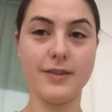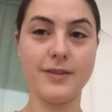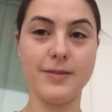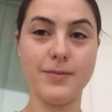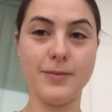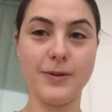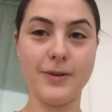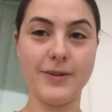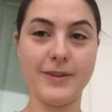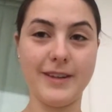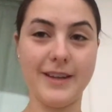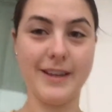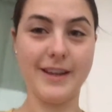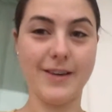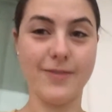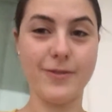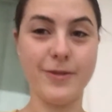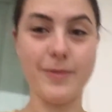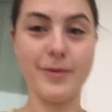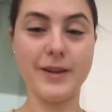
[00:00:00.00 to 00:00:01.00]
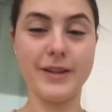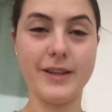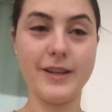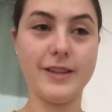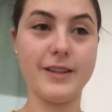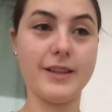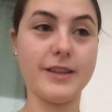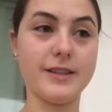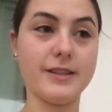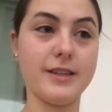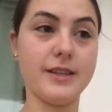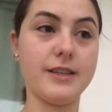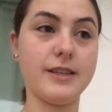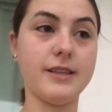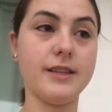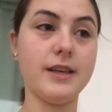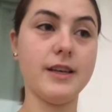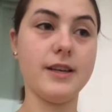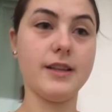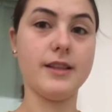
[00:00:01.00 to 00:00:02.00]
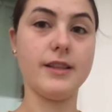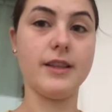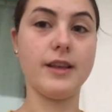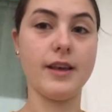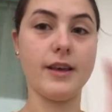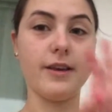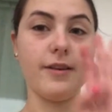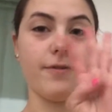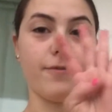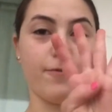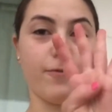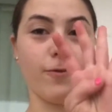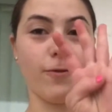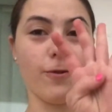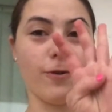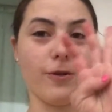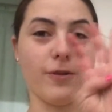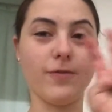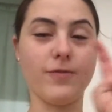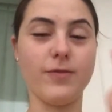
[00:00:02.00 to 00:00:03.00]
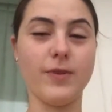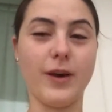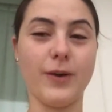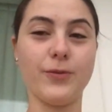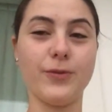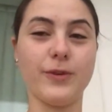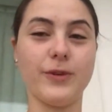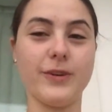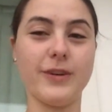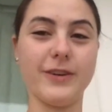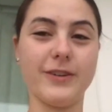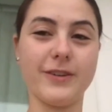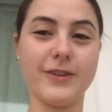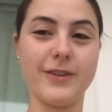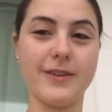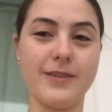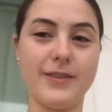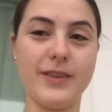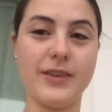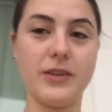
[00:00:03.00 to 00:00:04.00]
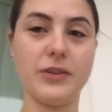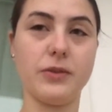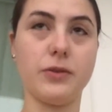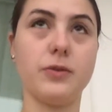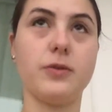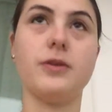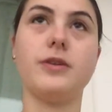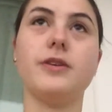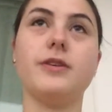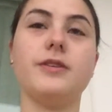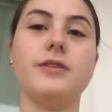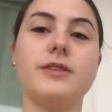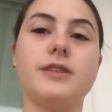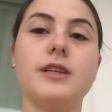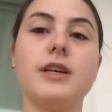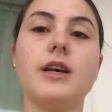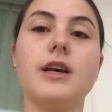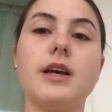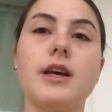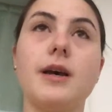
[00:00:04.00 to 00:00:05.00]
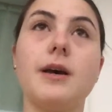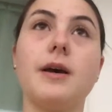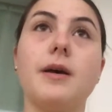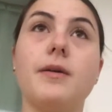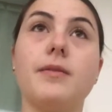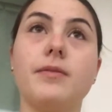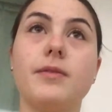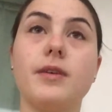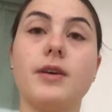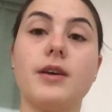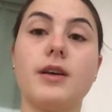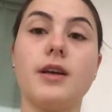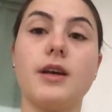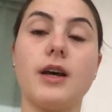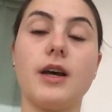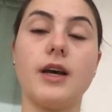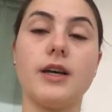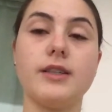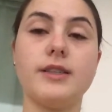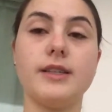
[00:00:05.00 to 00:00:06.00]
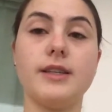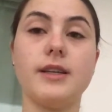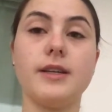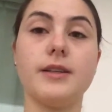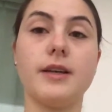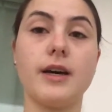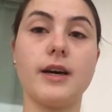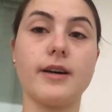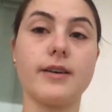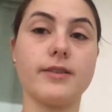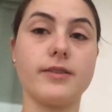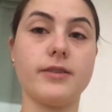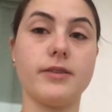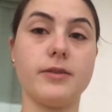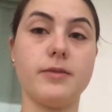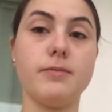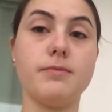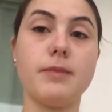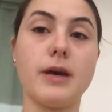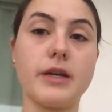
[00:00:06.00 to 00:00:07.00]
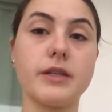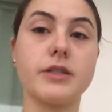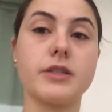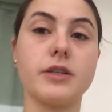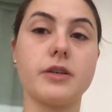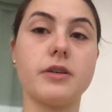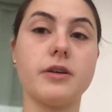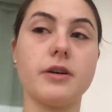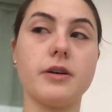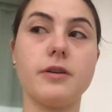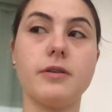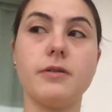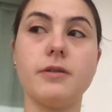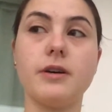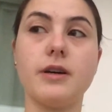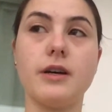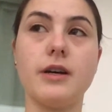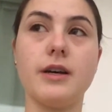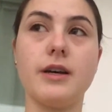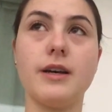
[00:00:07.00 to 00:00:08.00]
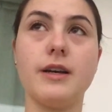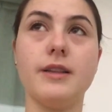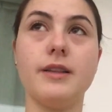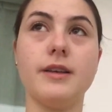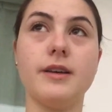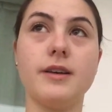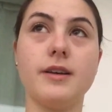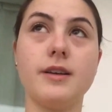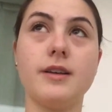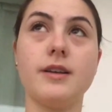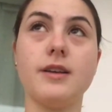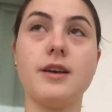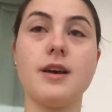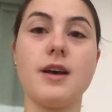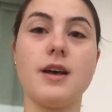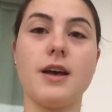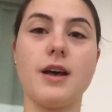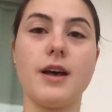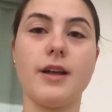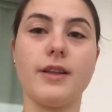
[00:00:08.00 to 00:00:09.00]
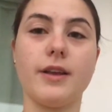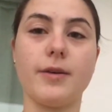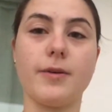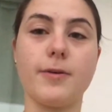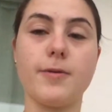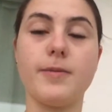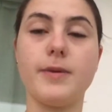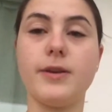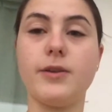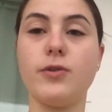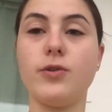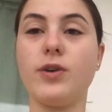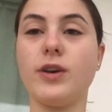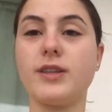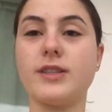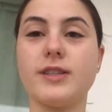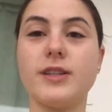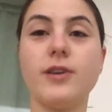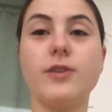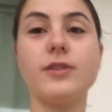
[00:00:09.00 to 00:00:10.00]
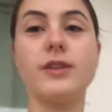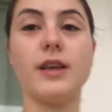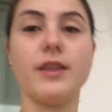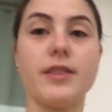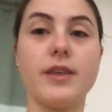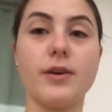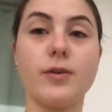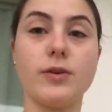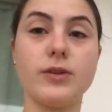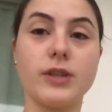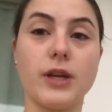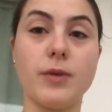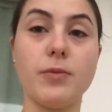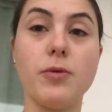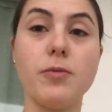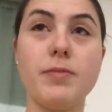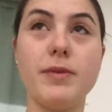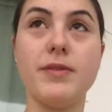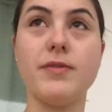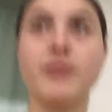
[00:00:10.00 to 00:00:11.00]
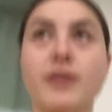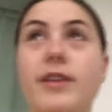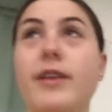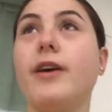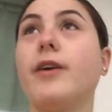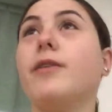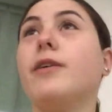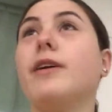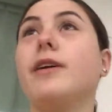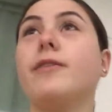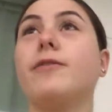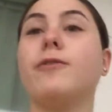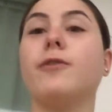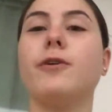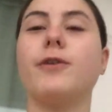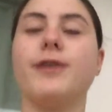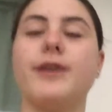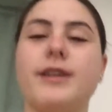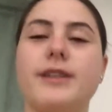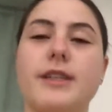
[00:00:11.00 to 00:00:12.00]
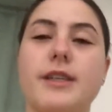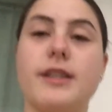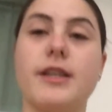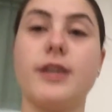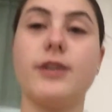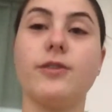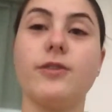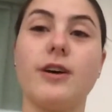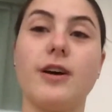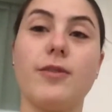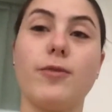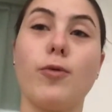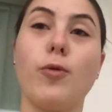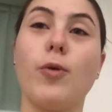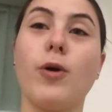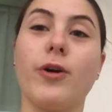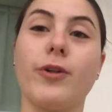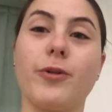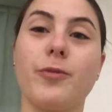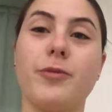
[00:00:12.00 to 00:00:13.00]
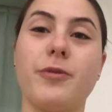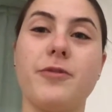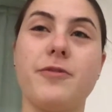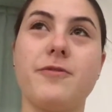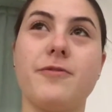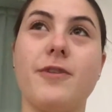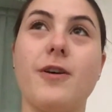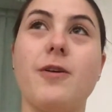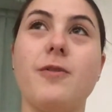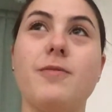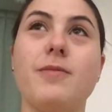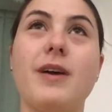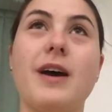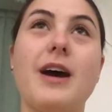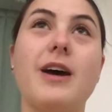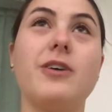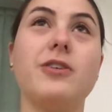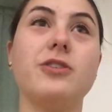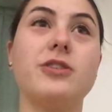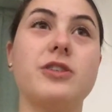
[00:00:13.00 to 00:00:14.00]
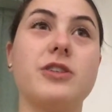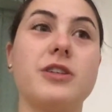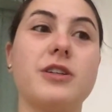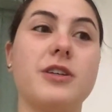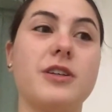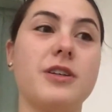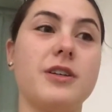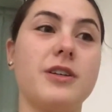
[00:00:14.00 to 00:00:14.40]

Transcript: Good morning, everybody. This is day four of my Royal Caribbean cruise, and I see the dock to Mexico, and and I'm gonna be doing a snow day thing, which I won't be videoing for it since I don't have a waterproof phone pouch,